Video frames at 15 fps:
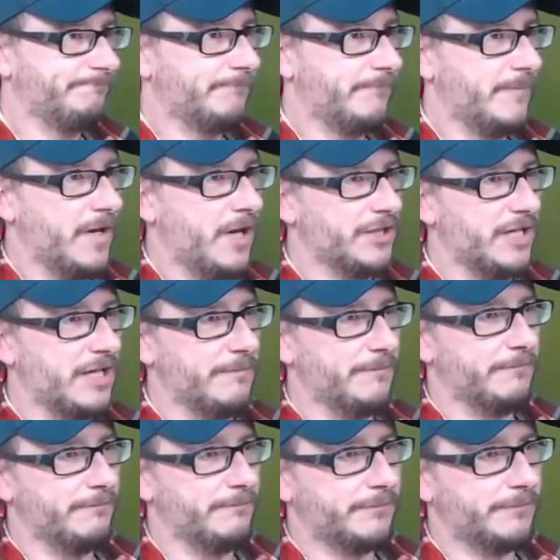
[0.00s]
Hustle
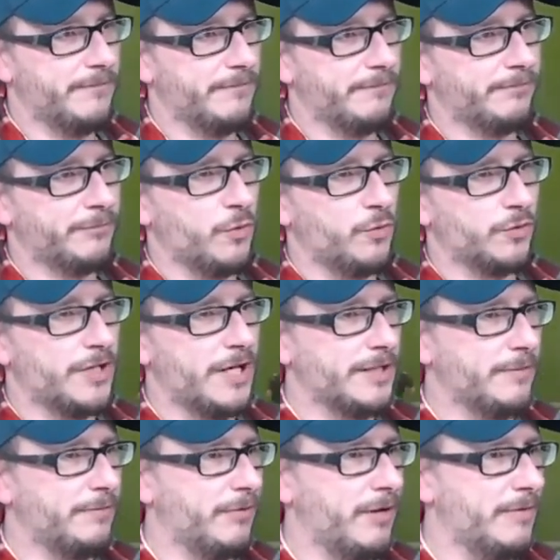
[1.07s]
them. Give them all
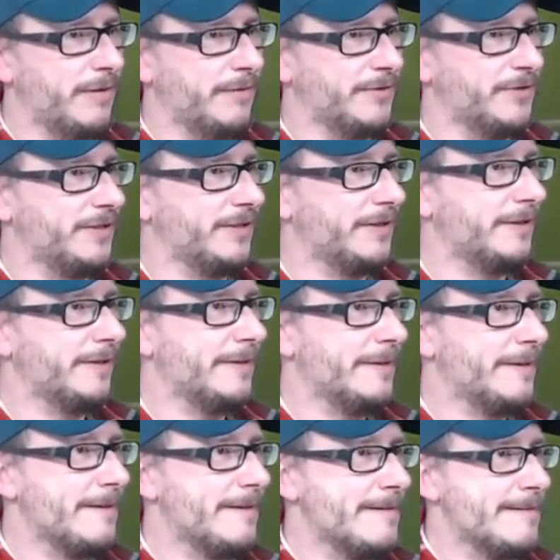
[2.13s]
kinds of problems.
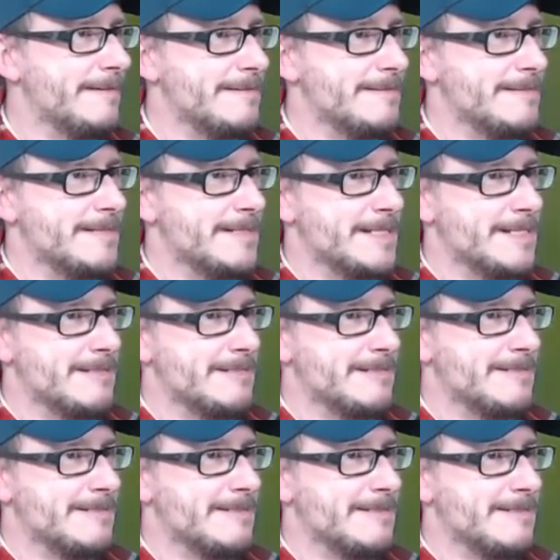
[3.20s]
Dangerous looking attack.
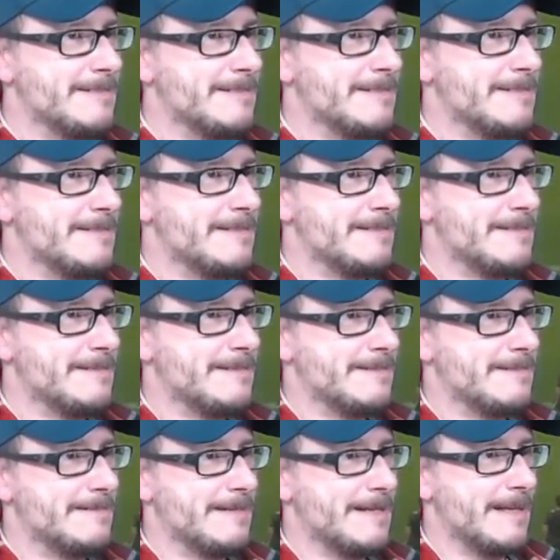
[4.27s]
And
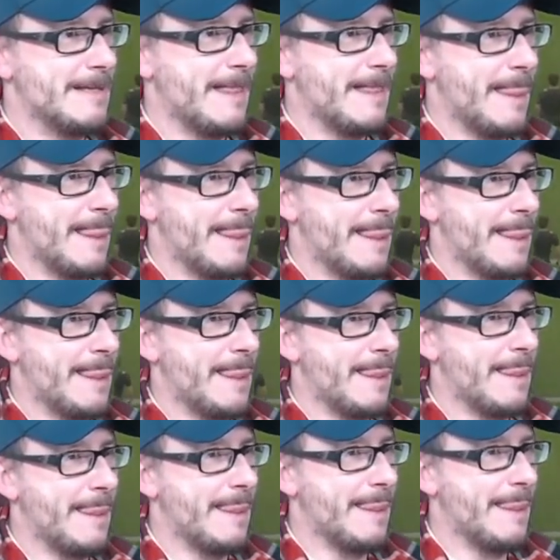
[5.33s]
the cross is very much on.